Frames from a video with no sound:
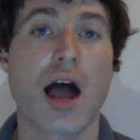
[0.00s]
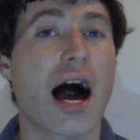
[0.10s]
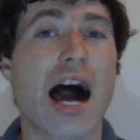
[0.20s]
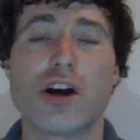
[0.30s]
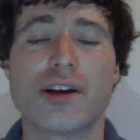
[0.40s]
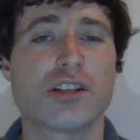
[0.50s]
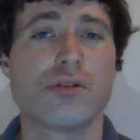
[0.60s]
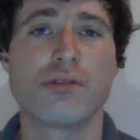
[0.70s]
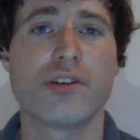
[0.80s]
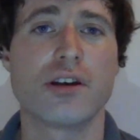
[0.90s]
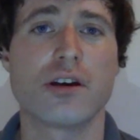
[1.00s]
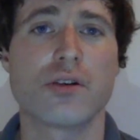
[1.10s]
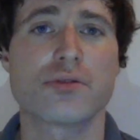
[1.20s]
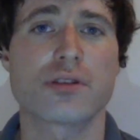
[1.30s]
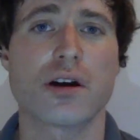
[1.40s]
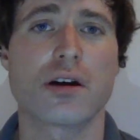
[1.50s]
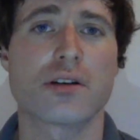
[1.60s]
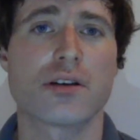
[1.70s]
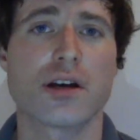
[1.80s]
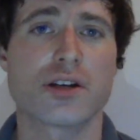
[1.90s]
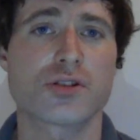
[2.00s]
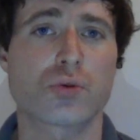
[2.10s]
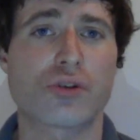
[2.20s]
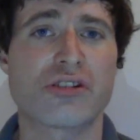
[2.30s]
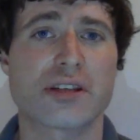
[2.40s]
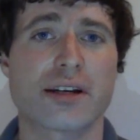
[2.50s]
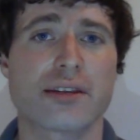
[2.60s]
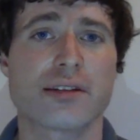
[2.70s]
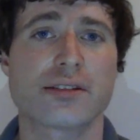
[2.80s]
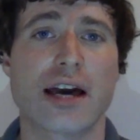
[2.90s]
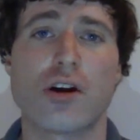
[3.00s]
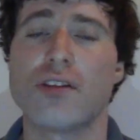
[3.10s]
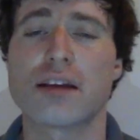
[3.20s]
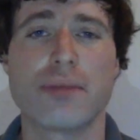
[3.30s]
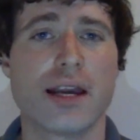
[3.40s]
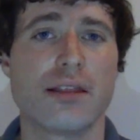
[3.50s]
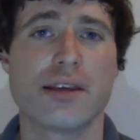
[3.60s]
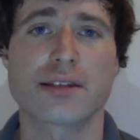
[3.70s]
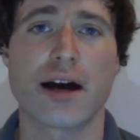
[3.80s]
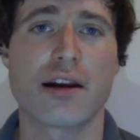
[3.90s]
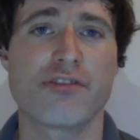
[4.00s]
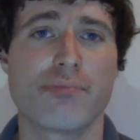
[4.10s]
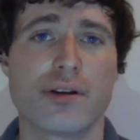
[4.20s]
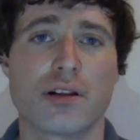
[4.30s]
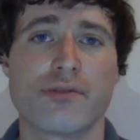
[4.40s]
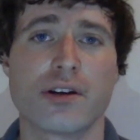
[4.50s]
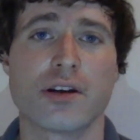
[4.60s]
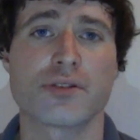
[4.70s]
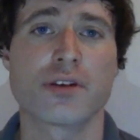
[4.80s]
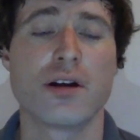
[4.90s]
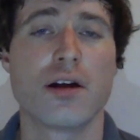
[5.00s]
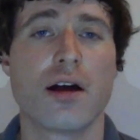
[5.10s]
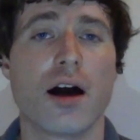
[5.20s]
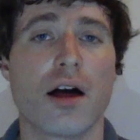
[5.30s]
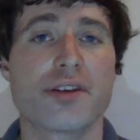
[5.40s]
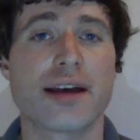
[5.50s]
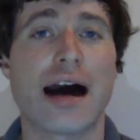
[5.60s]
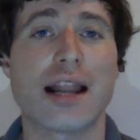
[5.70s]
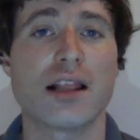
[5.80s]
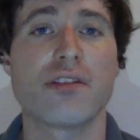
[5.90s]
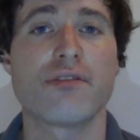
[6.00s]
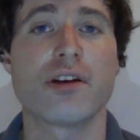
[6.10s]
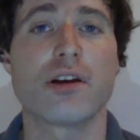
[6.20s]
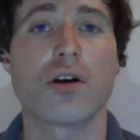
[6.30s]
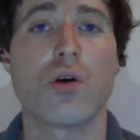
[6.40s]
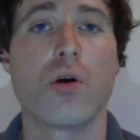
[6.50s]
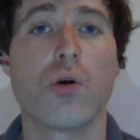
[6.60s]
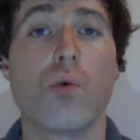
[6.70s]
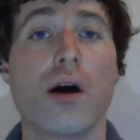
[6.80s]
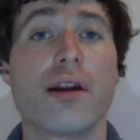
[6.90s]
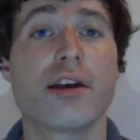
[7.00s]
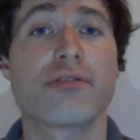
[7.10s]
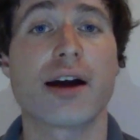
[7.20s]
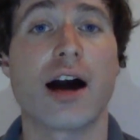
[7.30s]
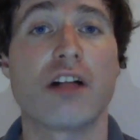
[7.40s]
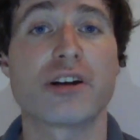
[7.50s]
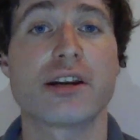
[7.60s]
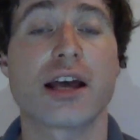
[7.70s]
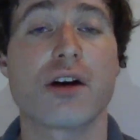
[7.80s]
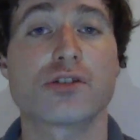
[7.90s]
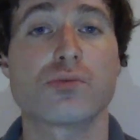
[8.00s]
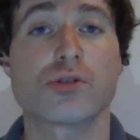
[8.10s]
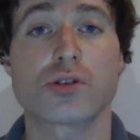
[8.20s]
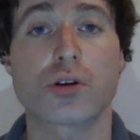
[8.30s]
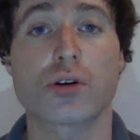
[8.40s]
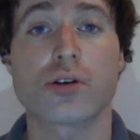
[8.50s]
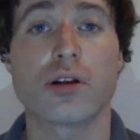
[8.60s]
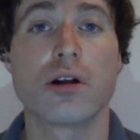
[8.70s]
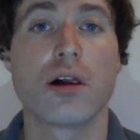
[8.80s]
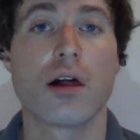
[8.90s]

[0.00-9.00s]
I don't like doing videos on stories like this. I don't like making these kind of political videos. The title of the video, What If Kyle Rittenhouse Was a Girl?